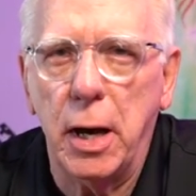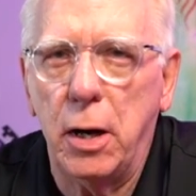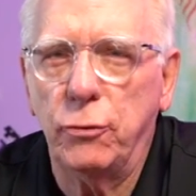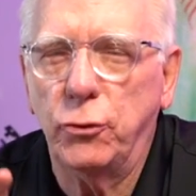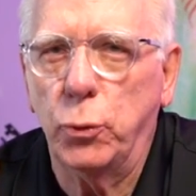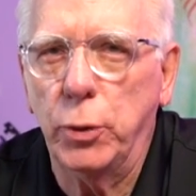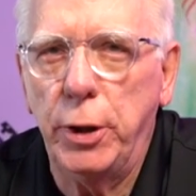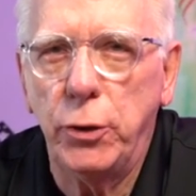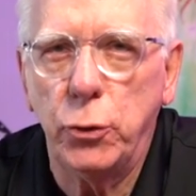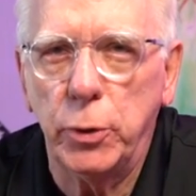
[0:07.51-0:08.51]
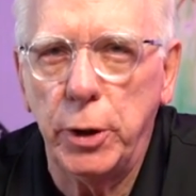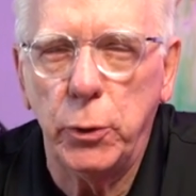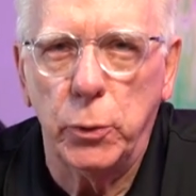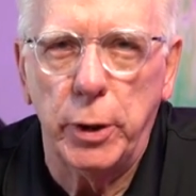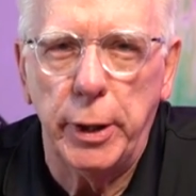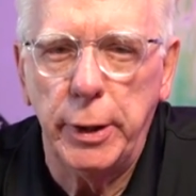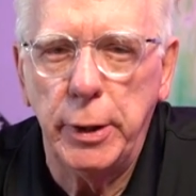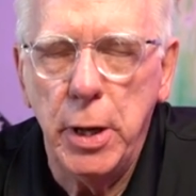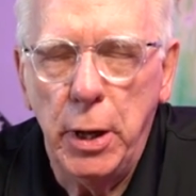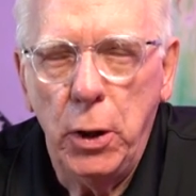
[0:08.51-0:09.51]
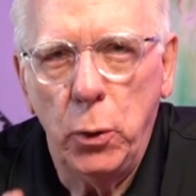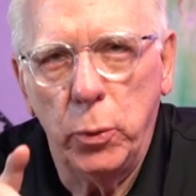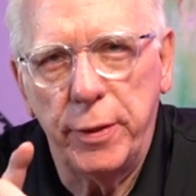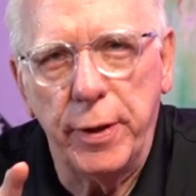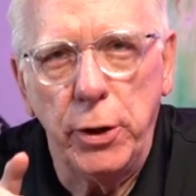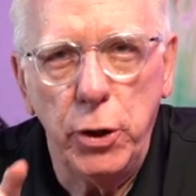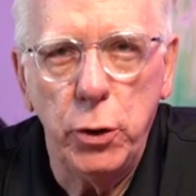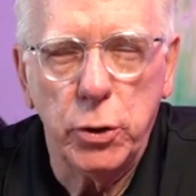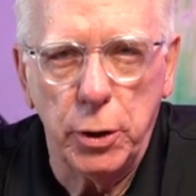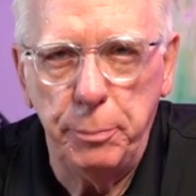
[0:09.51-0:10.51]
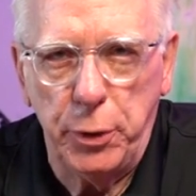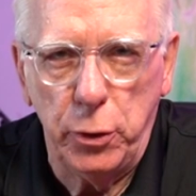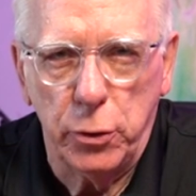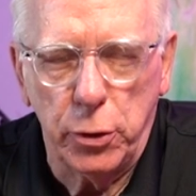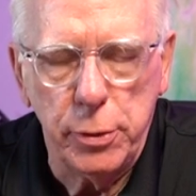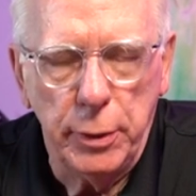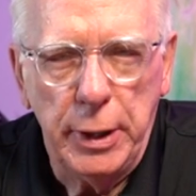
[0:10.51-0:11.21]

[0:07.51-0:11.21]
off 2021 with a new computer.